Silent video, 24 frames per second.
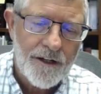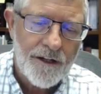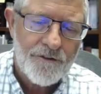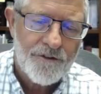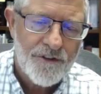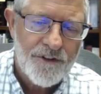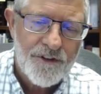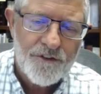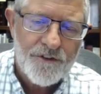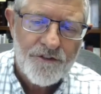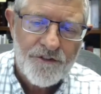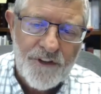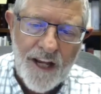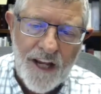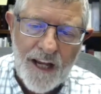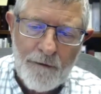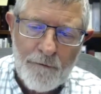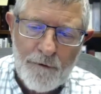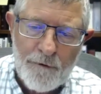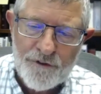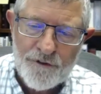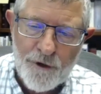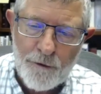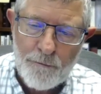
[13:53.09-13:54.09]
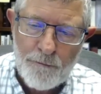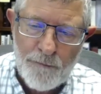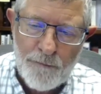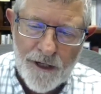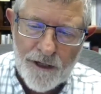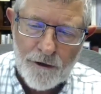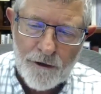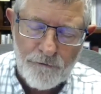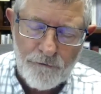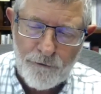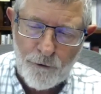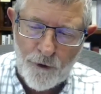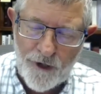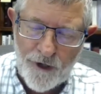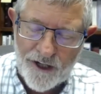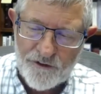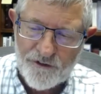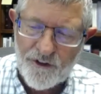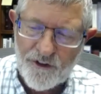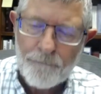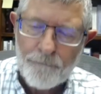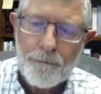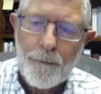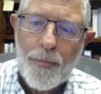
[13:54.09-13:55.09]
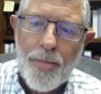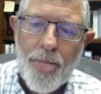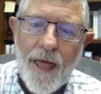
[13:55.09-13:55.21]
same as the middle voice.